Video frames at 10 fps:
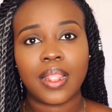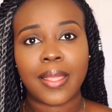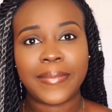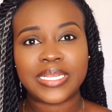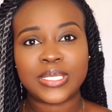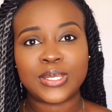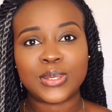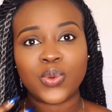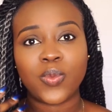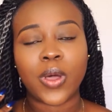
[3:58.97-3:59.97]
let me just
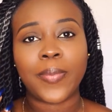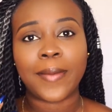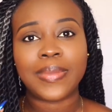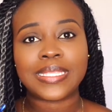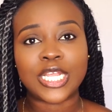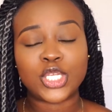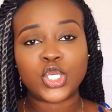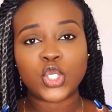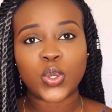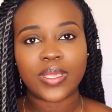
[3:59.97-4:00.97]
zoom up a bit and
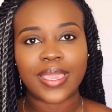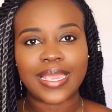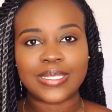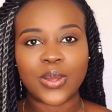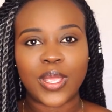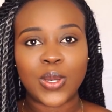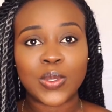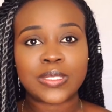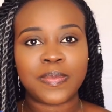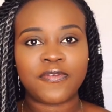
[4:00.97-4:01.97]
show you guys how it
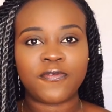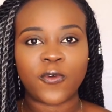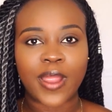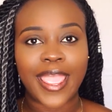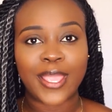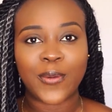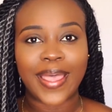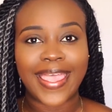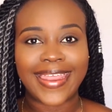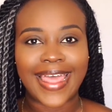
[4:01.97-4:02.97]
looks before I go
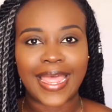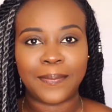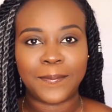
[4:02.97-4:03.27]
ahead and